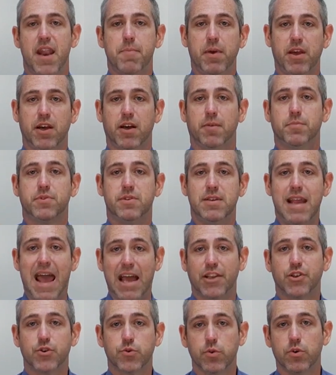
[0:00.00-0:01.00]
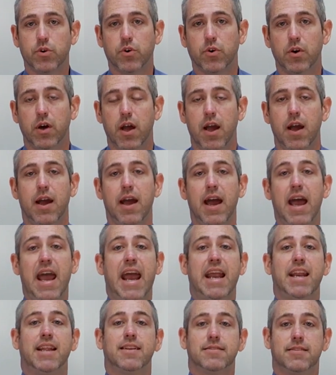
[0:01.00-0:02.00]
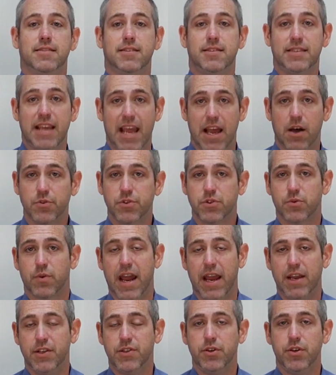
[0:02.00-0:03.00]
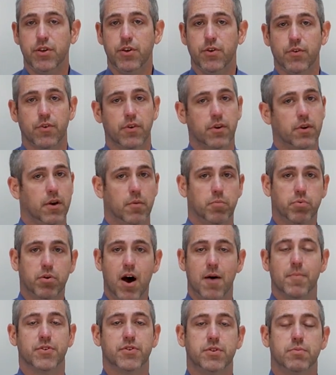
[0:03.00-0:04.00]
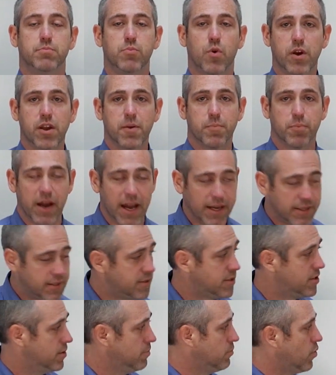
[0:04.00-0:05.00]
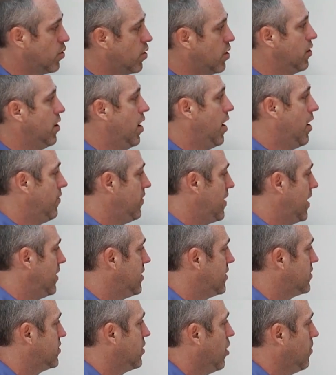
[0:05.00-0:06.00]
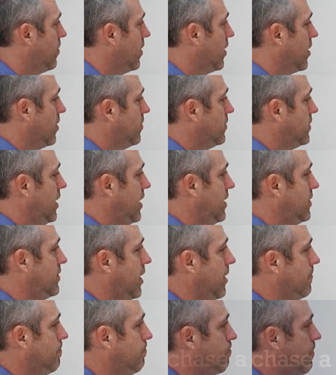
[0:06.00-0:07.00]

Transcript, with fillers: it becomes natural and it sounds right to you. I promise, the more you practice, the more that this all becomes easy.